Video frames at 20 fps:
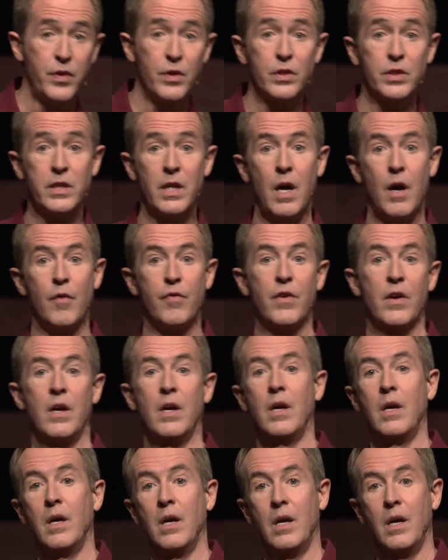with yourself
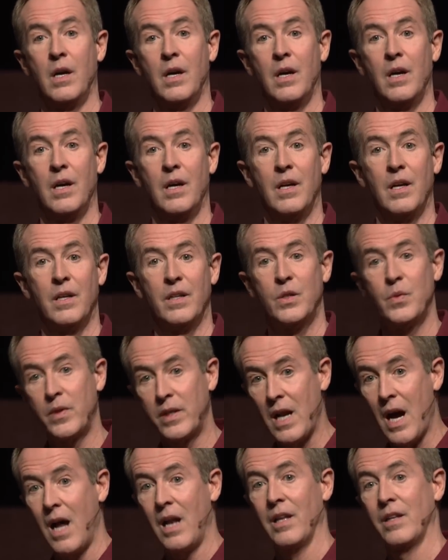to
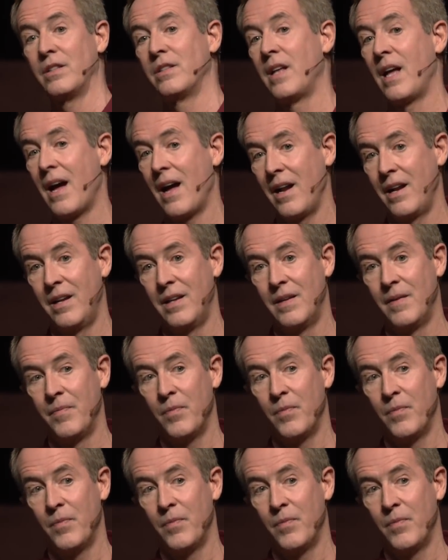acknowledge that,